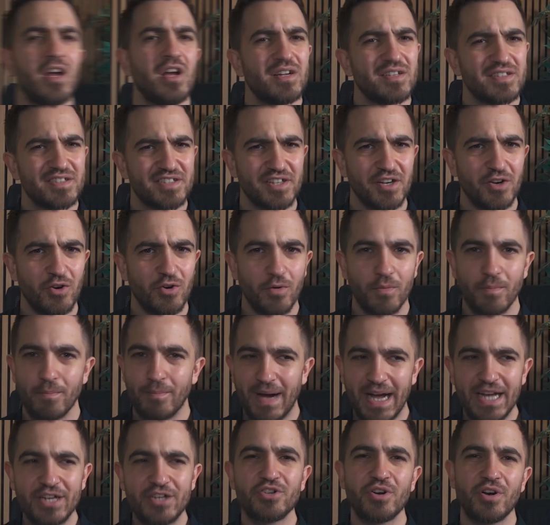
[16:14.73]
So
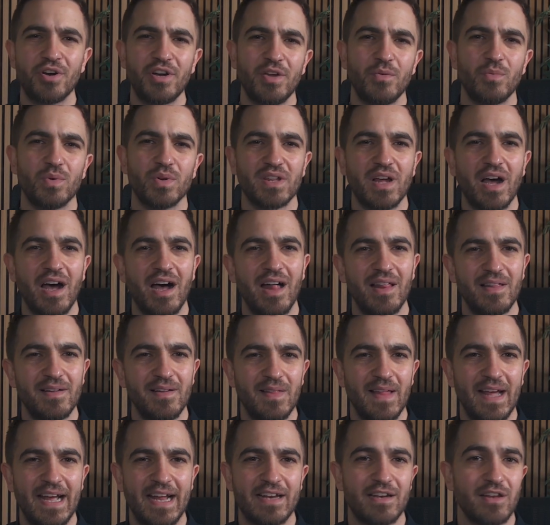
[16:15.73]
my journey with the
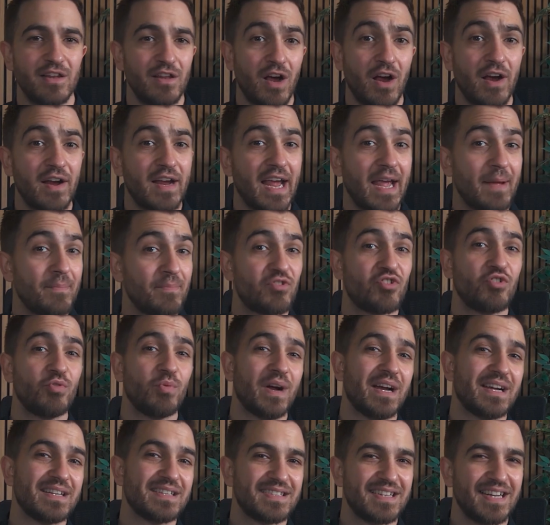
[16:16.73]
Hollyland Lark
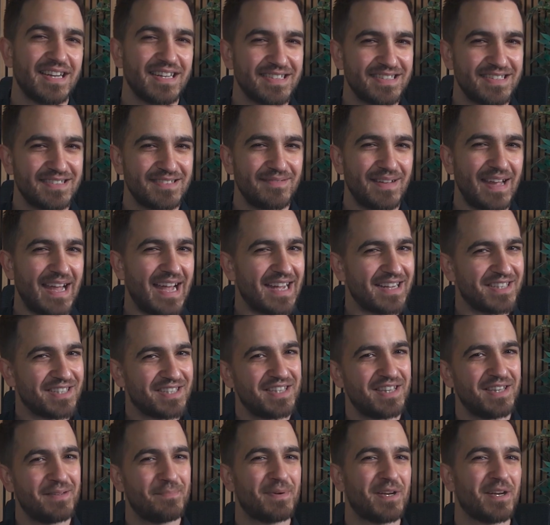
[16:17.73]
M2S has
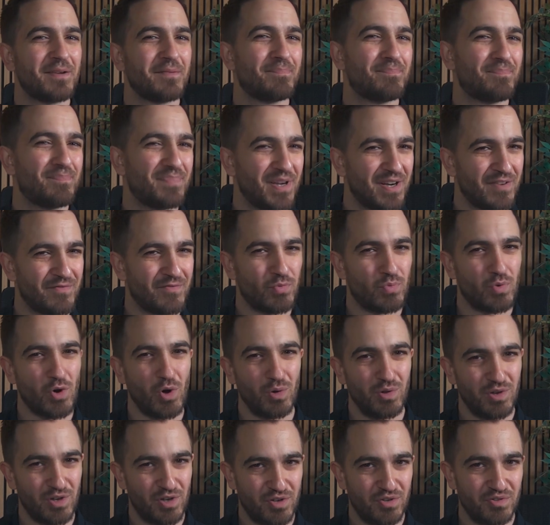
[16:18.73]
actually been a bit of a
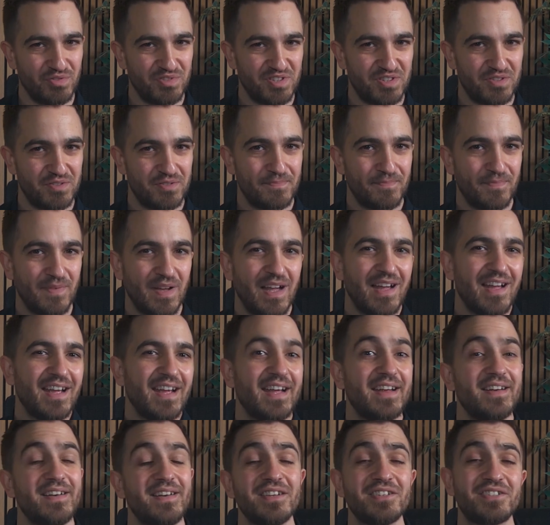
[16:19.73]
roller coaster.
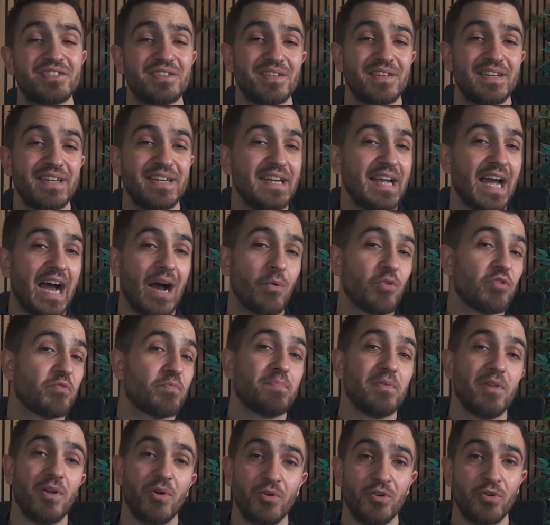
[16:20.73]
Initially, I was
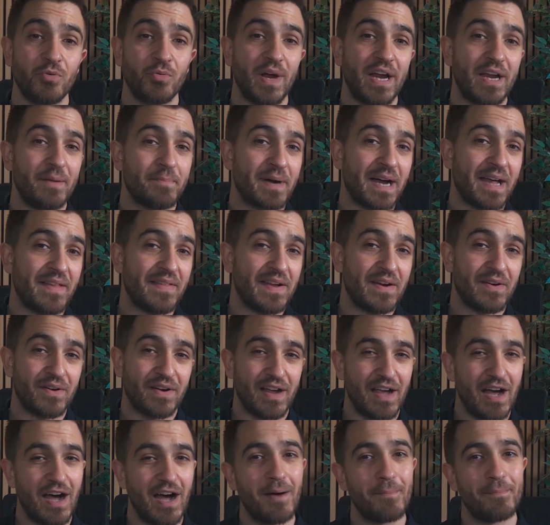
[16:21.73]
blown away by their
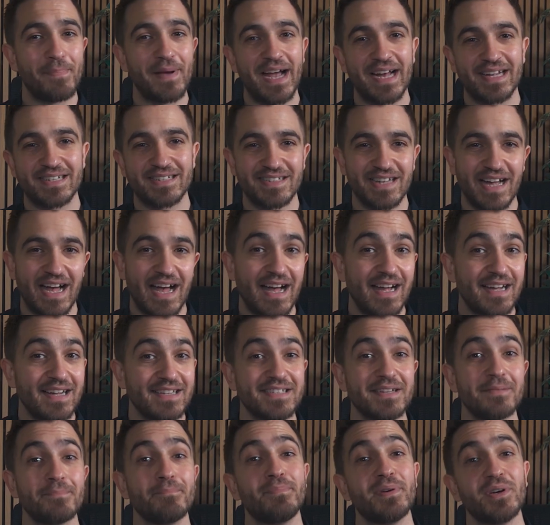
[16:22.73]
compact size
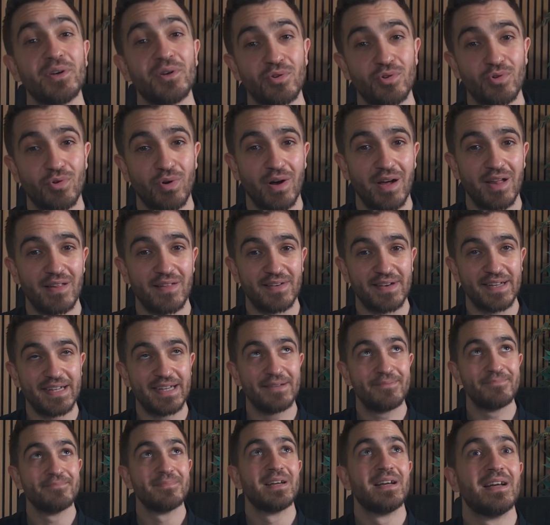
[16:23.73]
and build
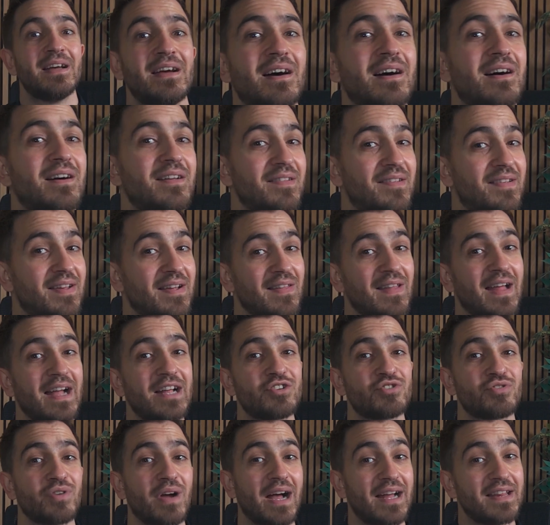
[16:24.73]
quality until I
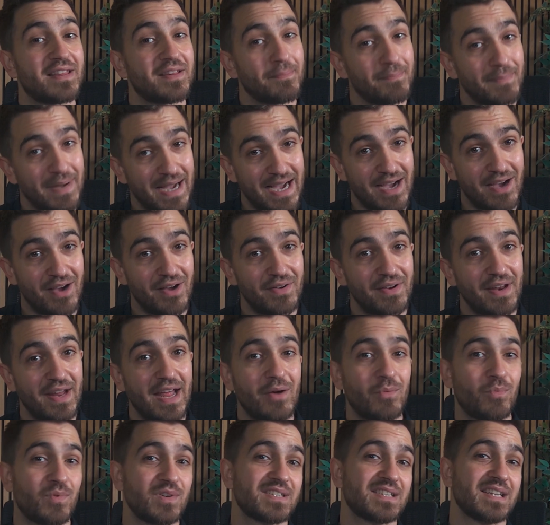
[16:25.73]
tried them out
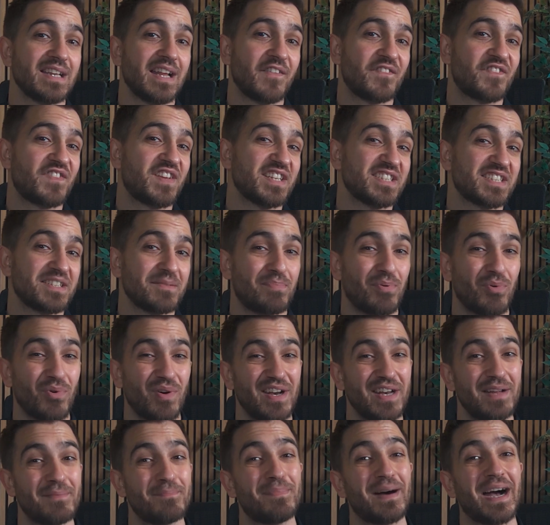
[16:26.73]
and was left
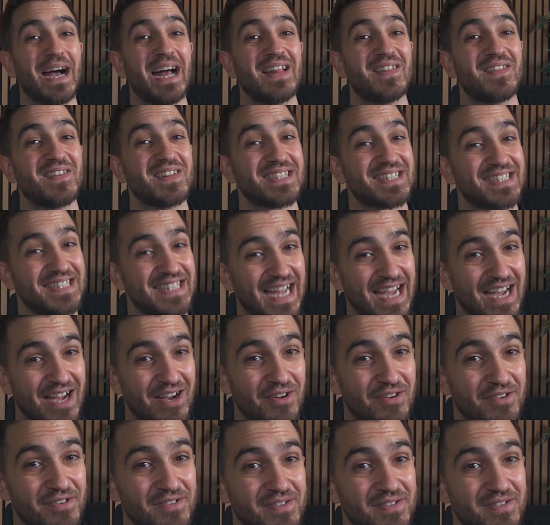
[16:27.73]
disappointed by the sound.